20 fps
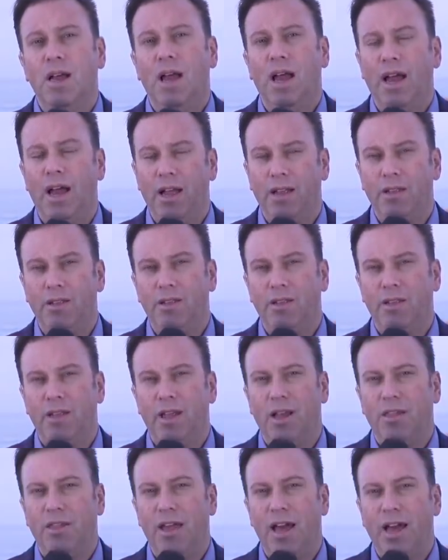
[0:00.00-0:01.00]
And
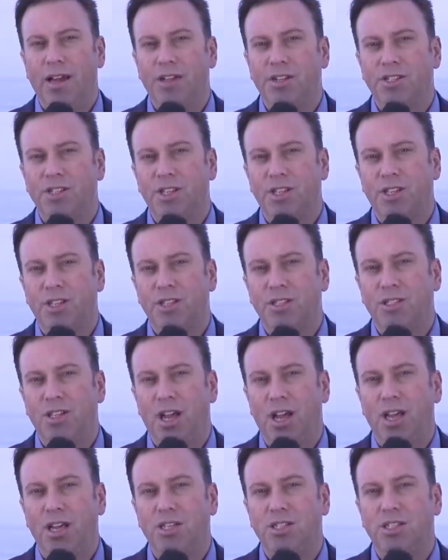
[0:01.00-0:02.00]
and that is that the
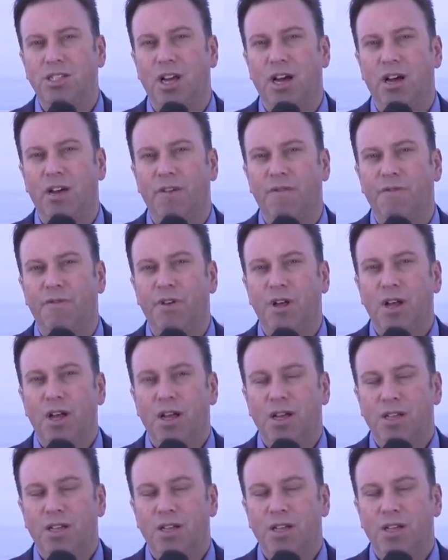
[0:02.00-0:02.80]
days of